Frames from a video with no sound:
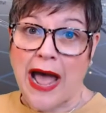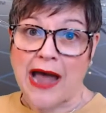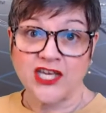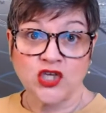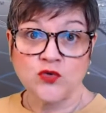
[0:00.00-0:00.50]

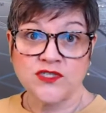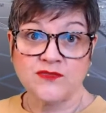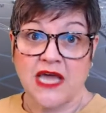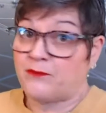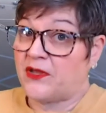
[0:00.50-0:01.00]
how to use
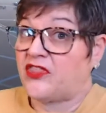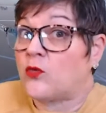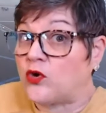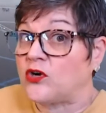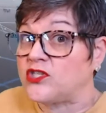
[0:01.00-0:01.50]
them yet, but
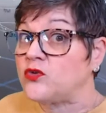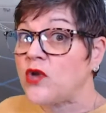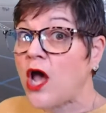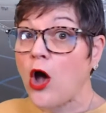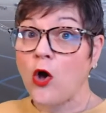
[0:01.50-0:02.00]
they're words
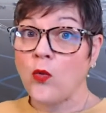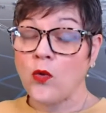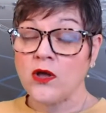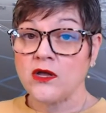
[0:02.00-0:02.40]
you know.